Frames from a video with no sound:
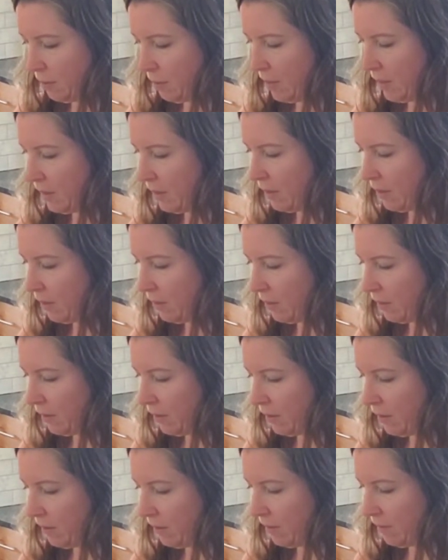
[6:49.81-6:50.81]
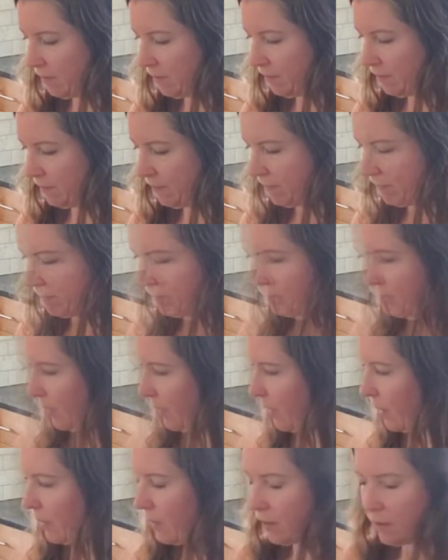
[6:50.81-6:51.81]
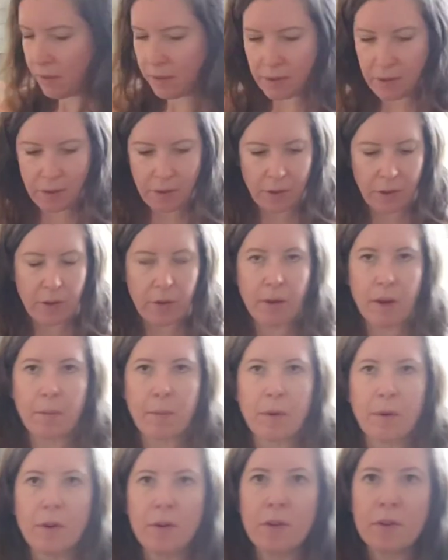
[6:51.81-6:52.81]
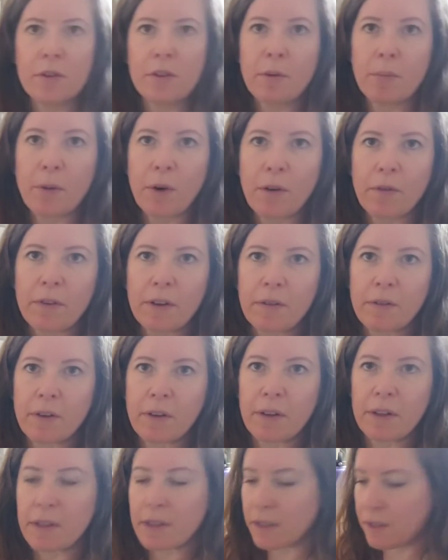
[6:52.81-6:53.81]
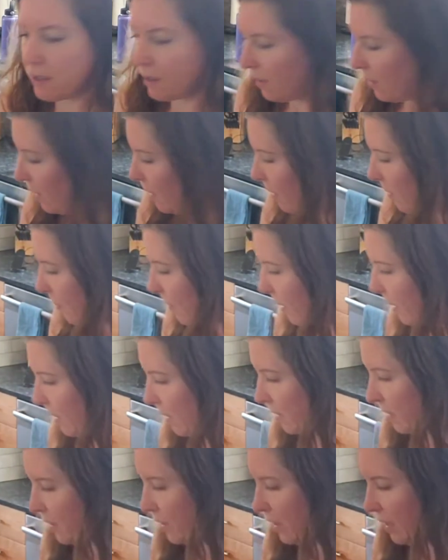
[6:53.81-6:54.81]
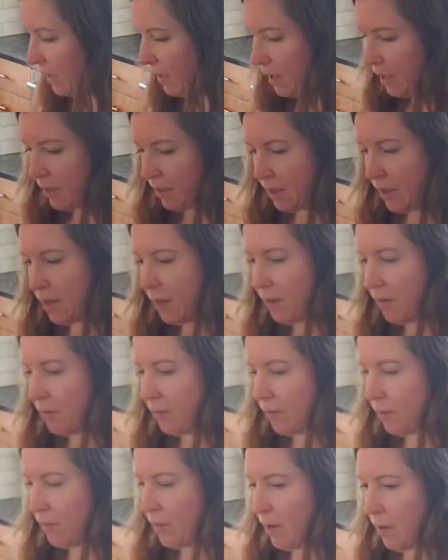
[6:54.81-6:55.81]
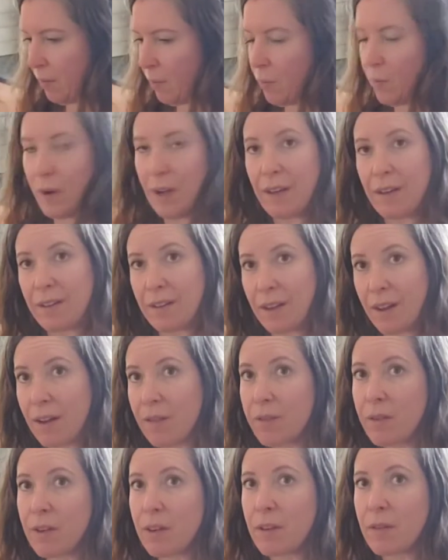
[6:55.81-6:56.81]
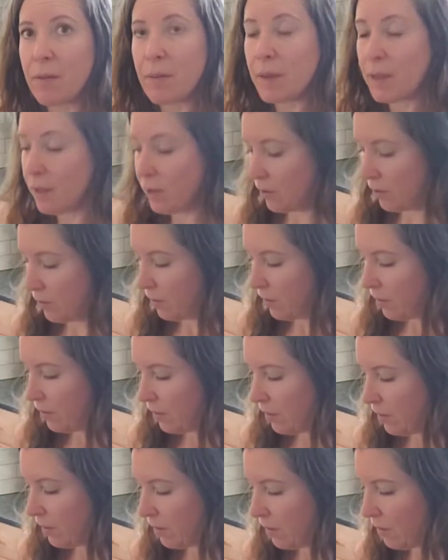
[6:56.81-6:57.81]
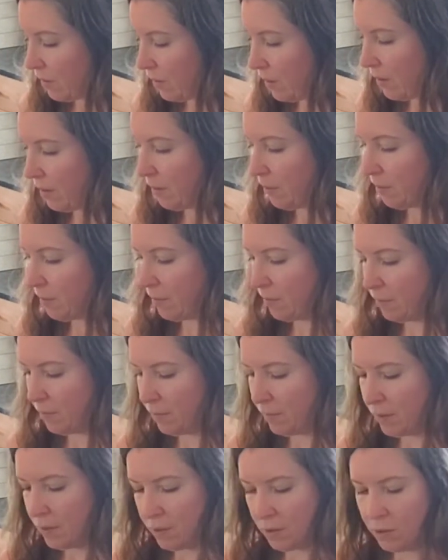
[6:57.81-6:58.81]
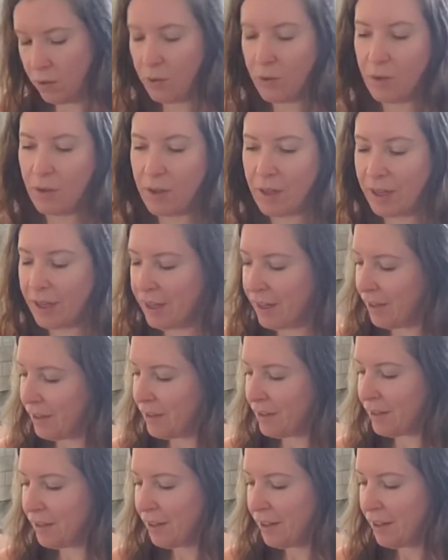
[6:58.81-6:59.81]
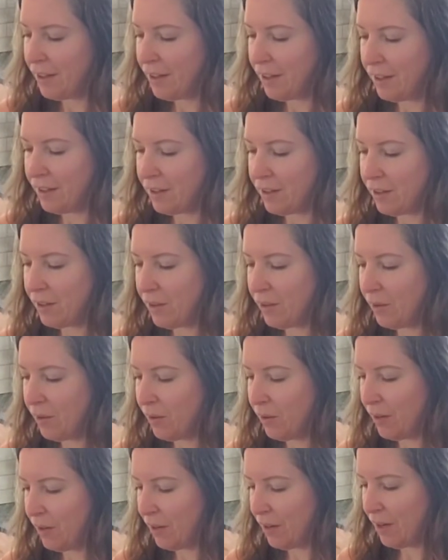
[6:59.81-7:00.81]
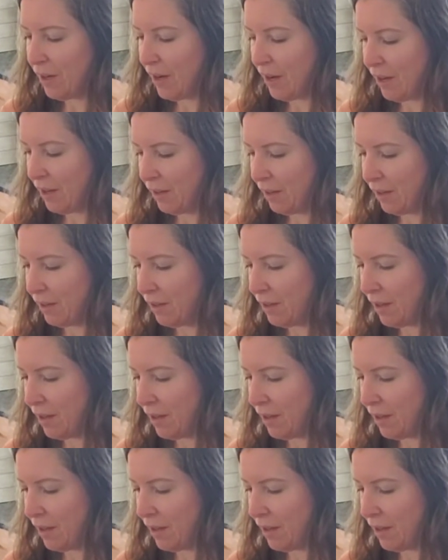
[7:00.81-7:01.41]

pesto there. So the cucumber noodles are perfect for this because they get kind of wet after they've been noodled, I guess. And so they're gonna add a little